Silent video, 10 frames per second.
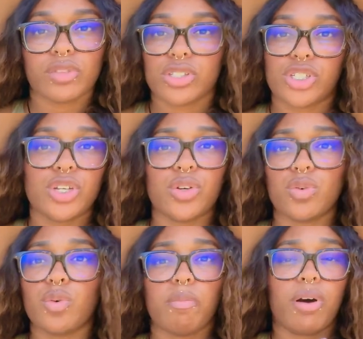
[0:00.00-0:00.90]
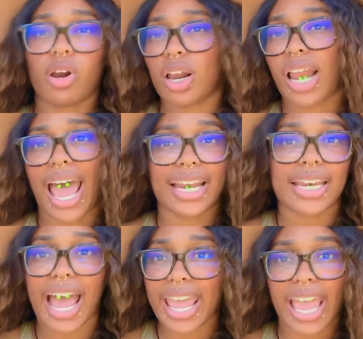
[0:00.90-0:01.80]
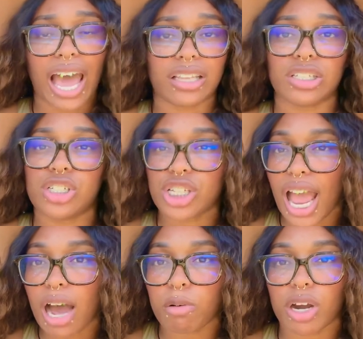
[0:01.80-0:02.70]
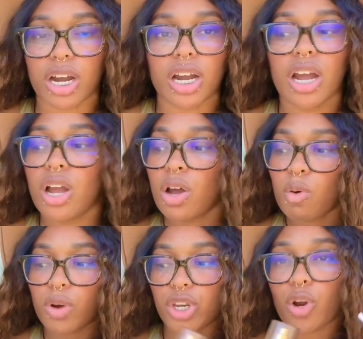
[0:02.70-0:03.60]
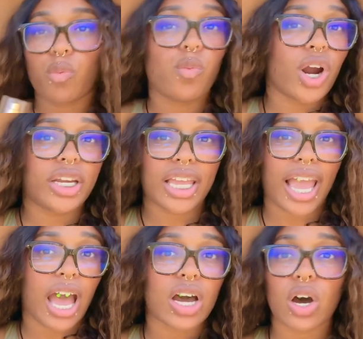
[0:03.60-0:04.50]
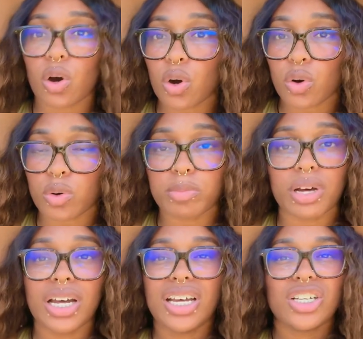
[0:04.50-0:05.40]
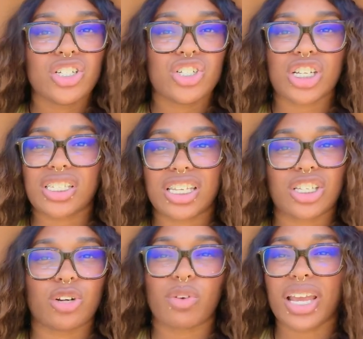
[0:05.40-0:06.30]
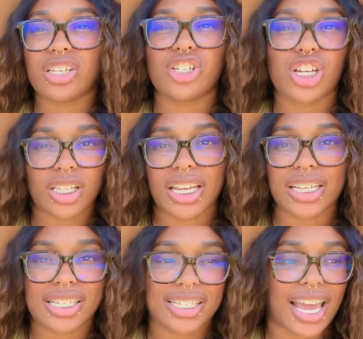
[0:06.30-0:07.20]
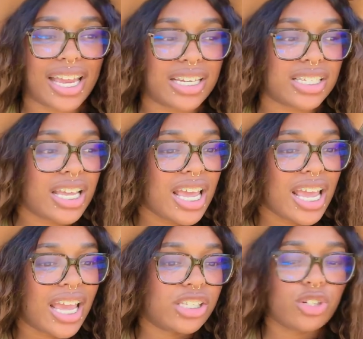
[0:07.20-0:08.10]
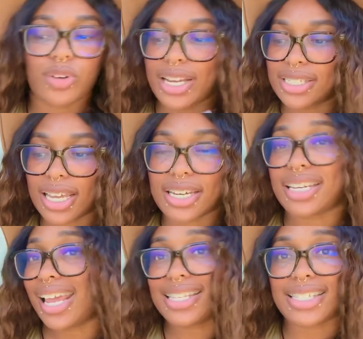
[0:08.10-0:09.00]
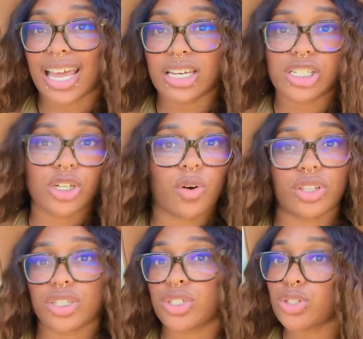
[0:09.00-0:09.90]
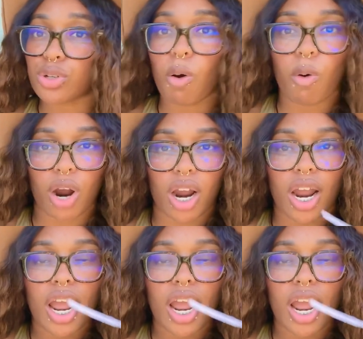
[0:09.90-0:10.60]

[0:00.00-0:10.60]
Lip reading: to put on at night, out of the shower, when you're working at home. Just, it's a great chilling scent. It's a great day-to-day scent to go to the store.